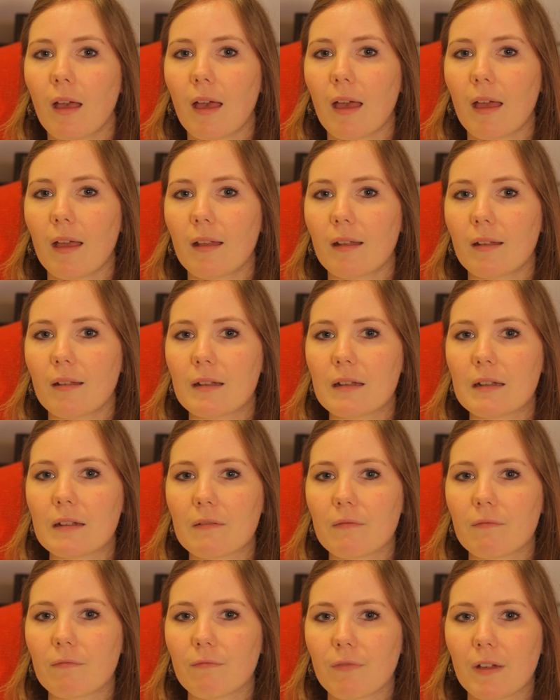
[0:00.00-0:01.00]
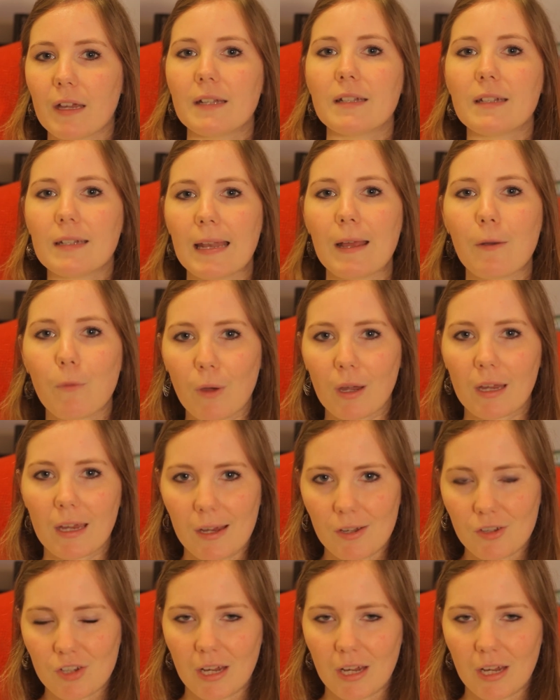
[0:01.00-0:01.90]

and find a networking